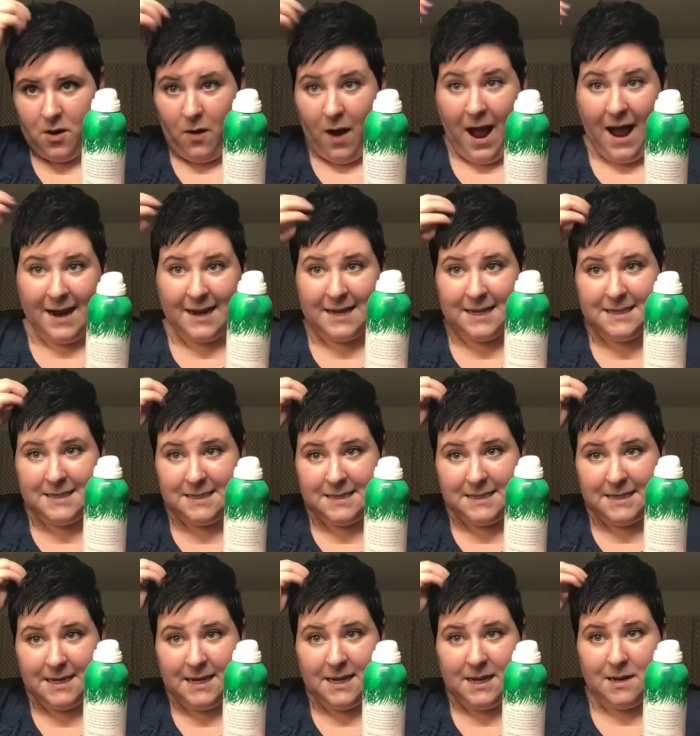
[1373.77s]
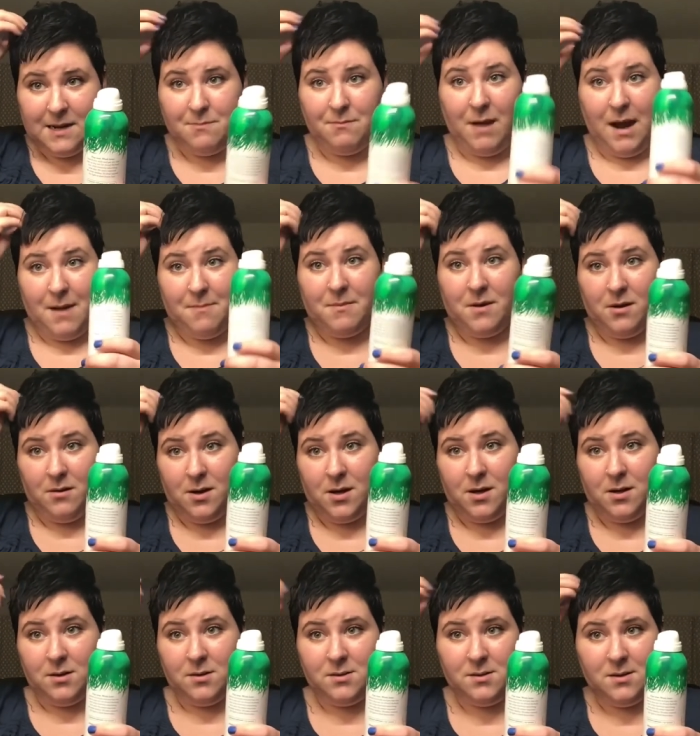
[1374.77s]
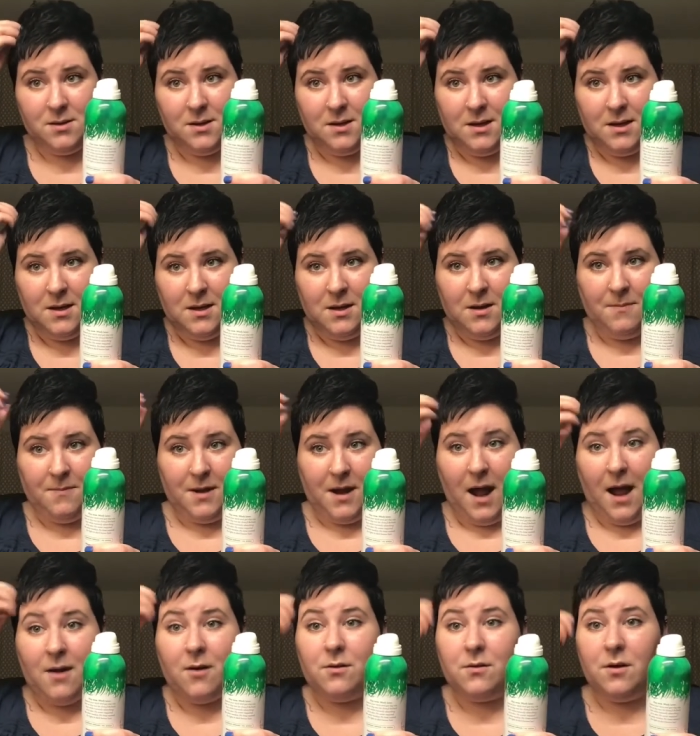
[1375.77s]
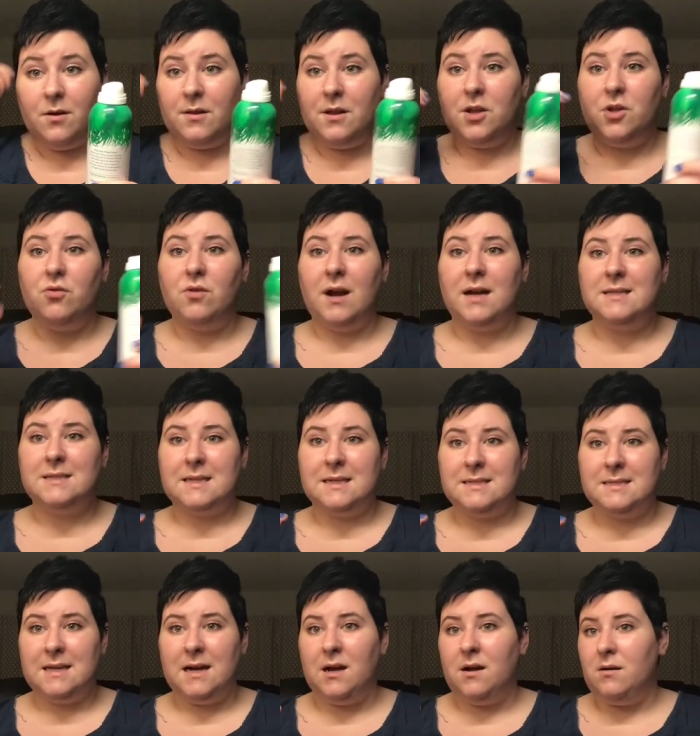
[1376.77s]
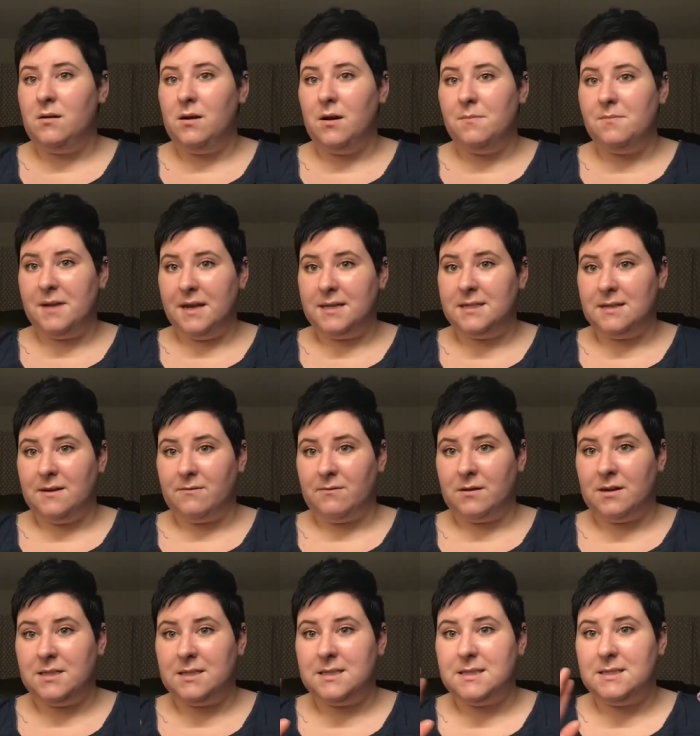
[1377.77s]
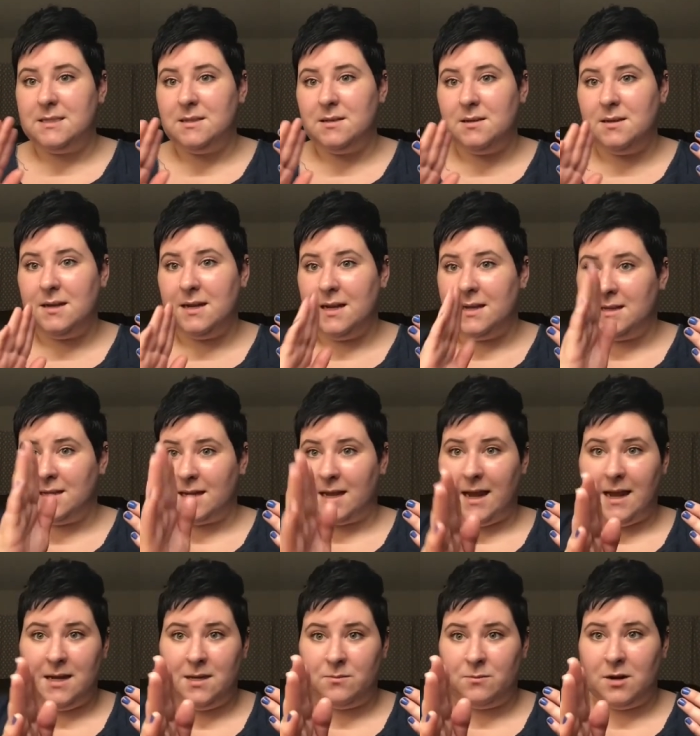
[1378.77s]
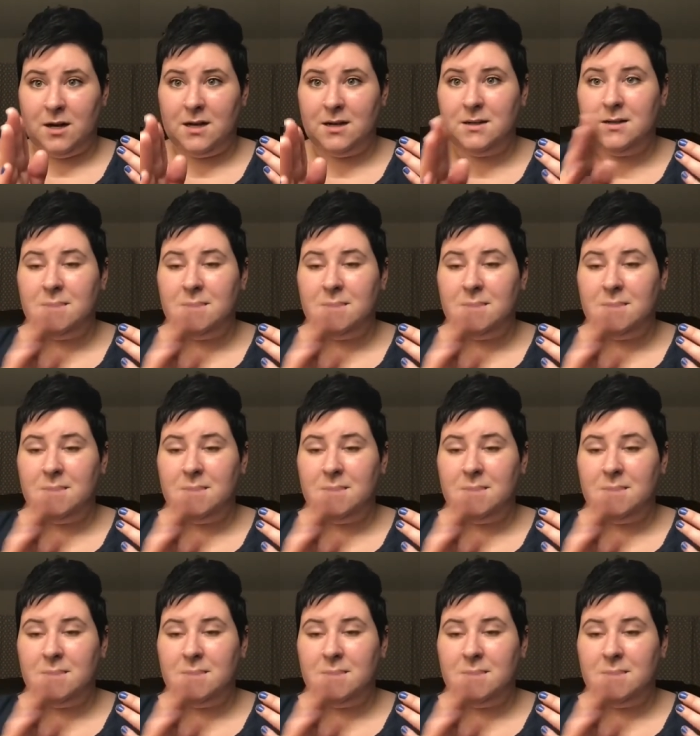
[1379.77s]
I can see it in my mirror, but I don't know that you guys can tell a big difference in the camera